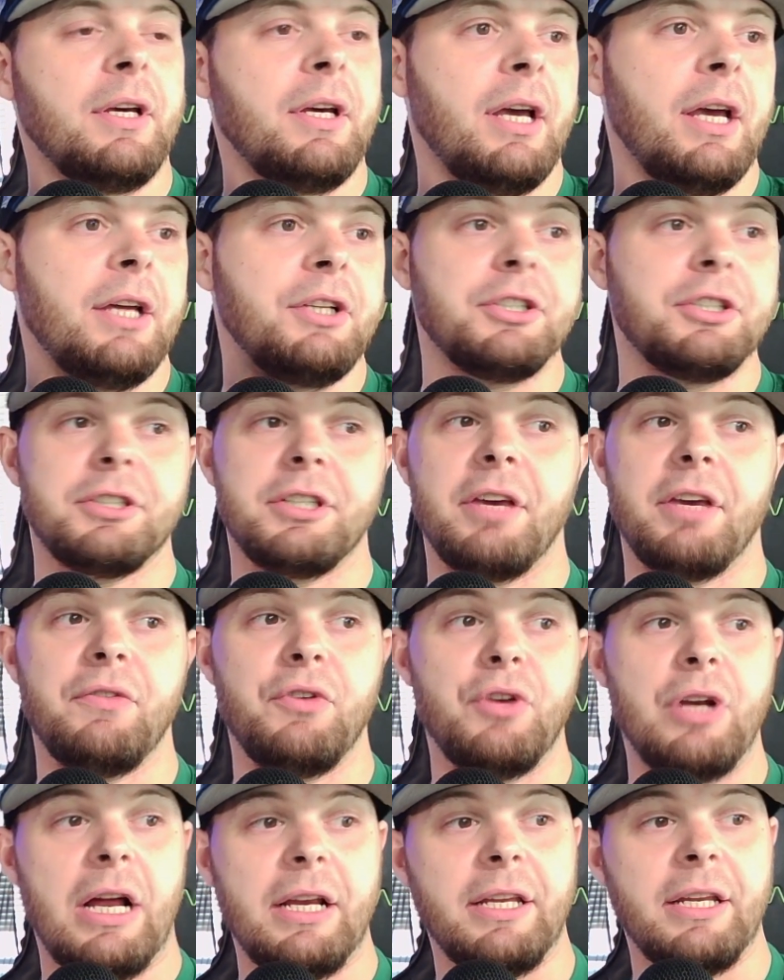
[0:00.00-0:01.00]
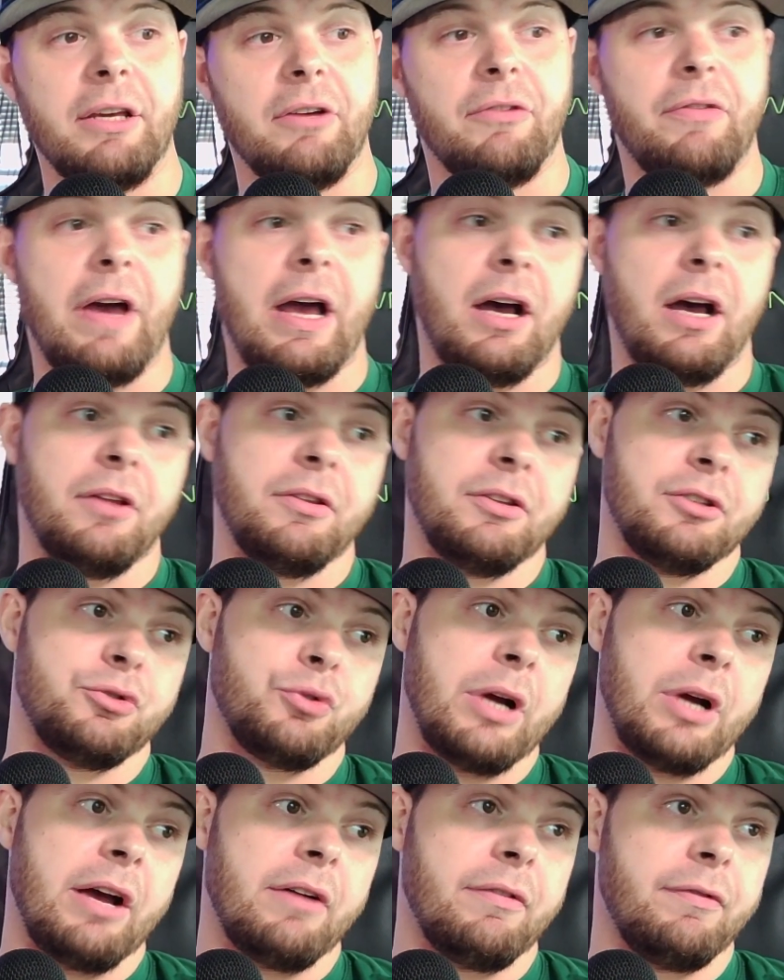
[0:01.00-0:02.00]
And just to give you an idea of how the
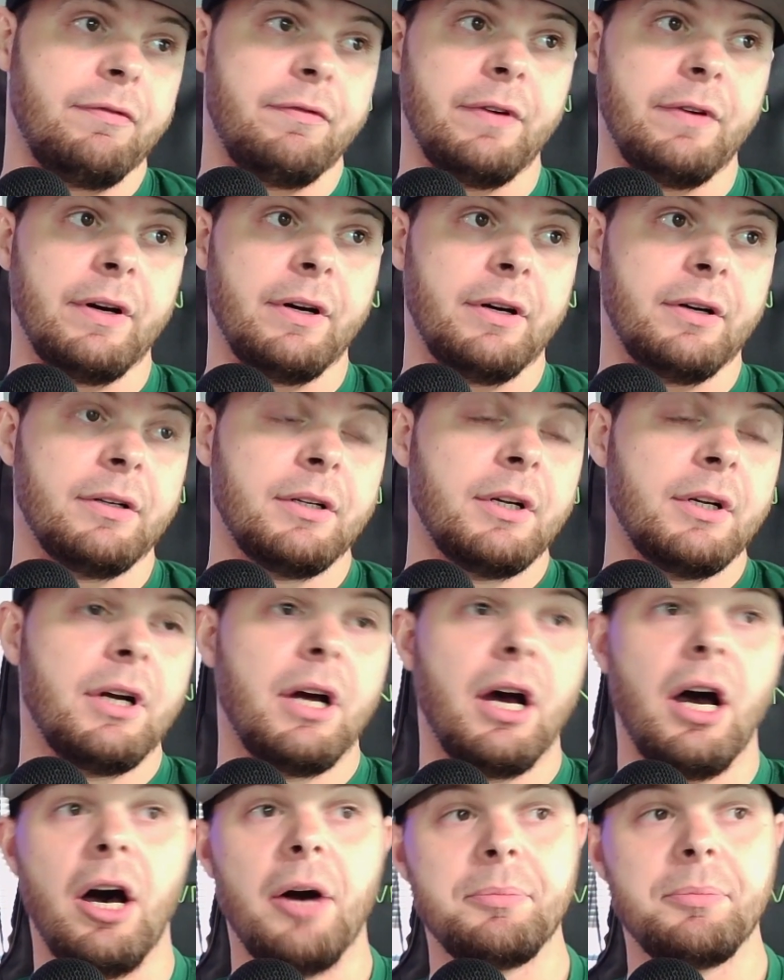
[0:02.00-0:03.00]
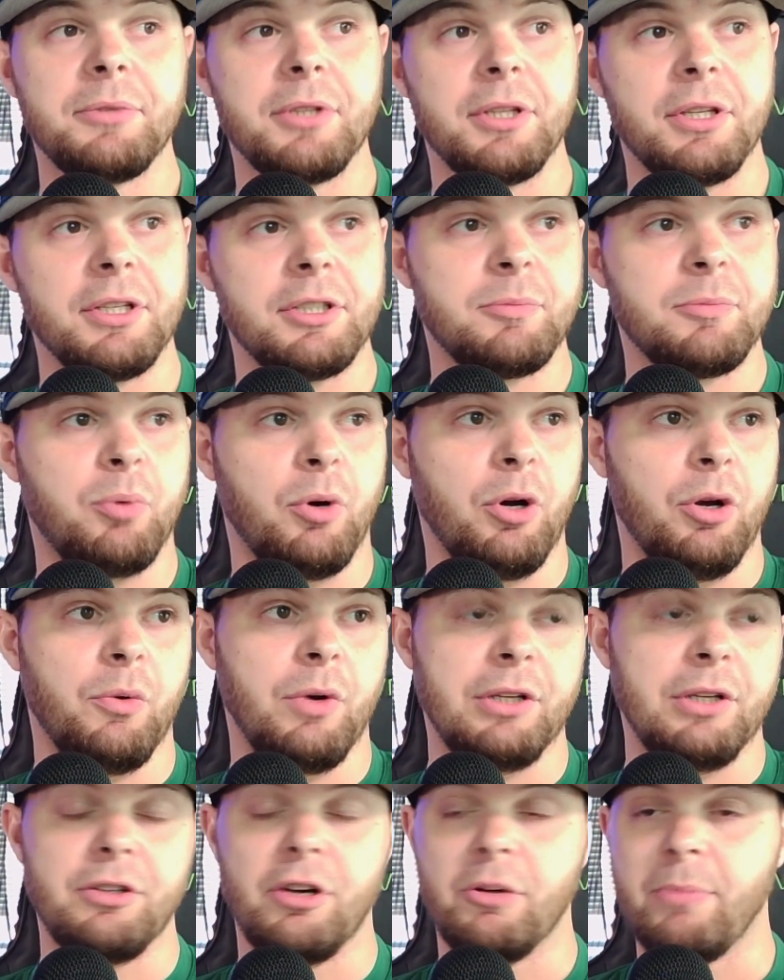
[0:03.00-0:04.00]
draft fell up to this point, when
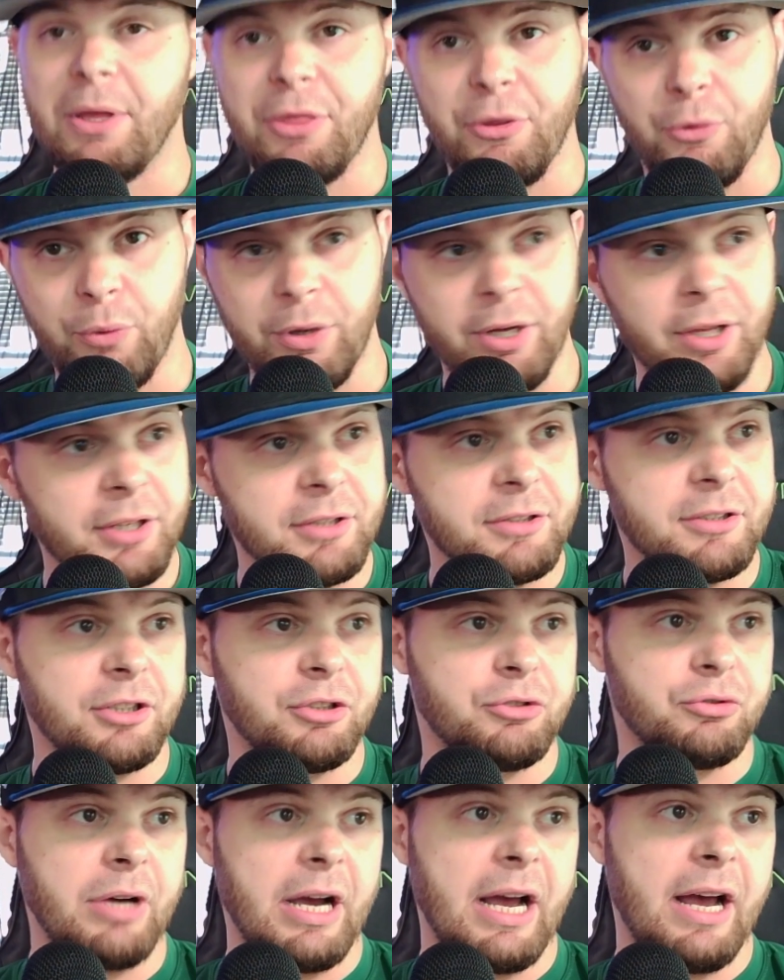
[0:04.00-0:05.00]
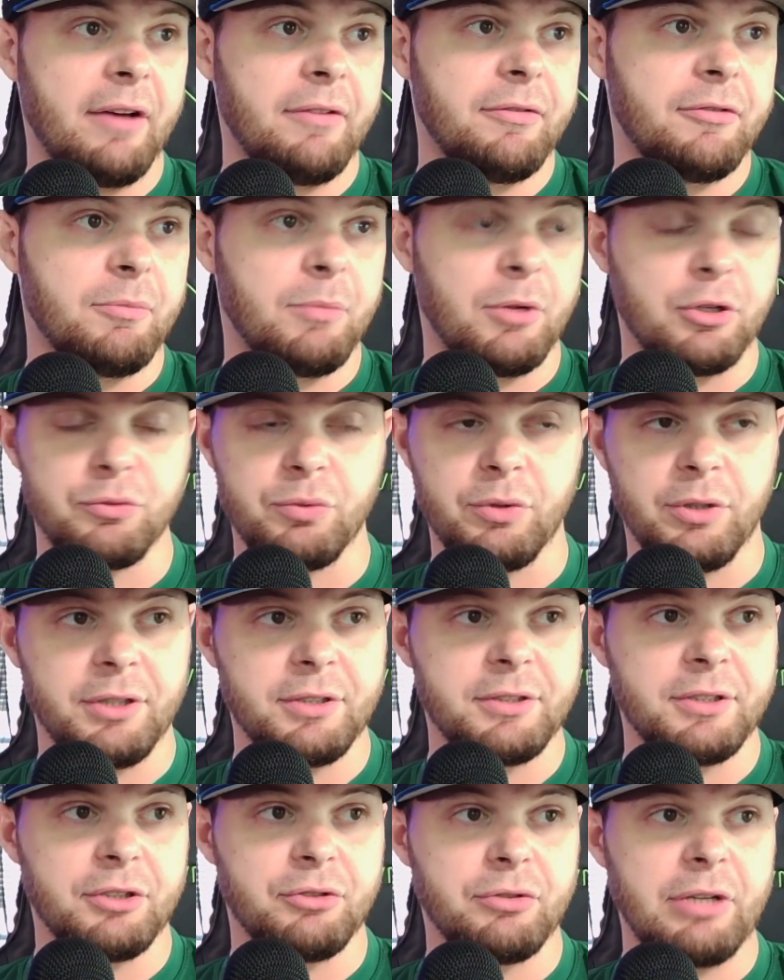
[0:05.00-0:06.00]
I talk about the realistic draft, the most
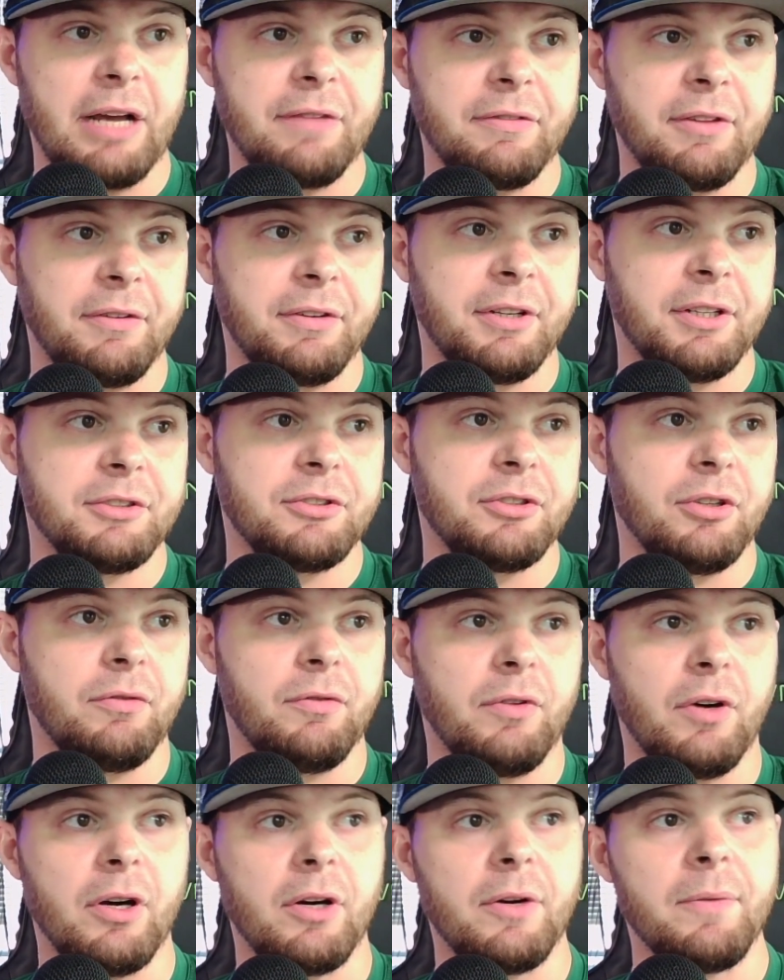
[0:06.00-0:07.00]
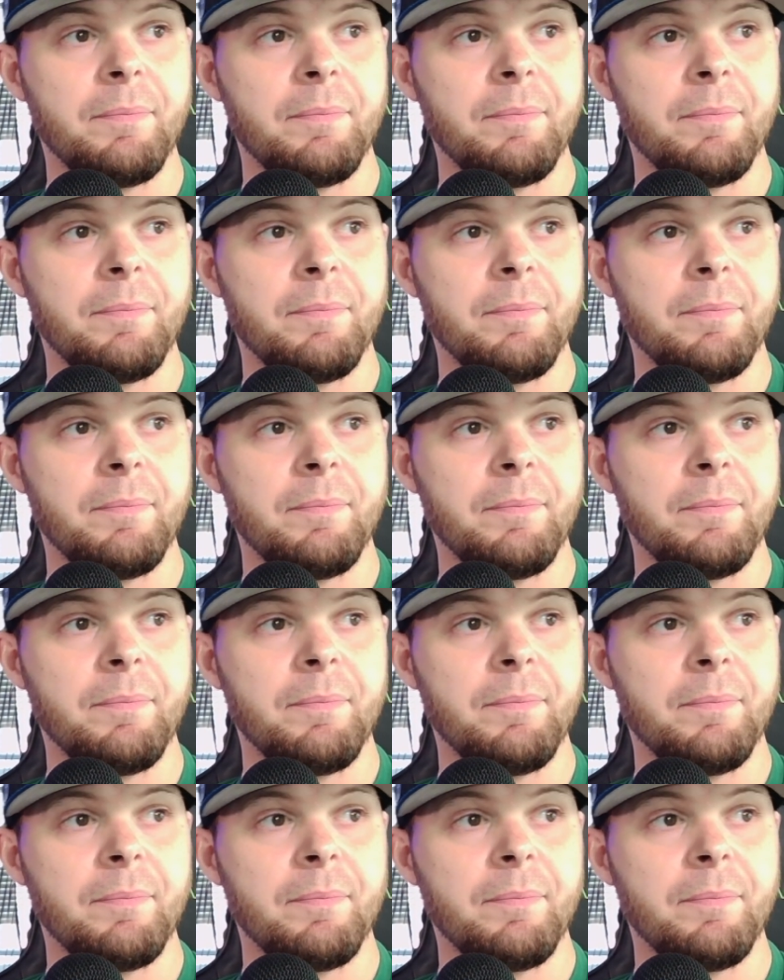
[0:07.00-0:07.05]
realistic draft I've done so far,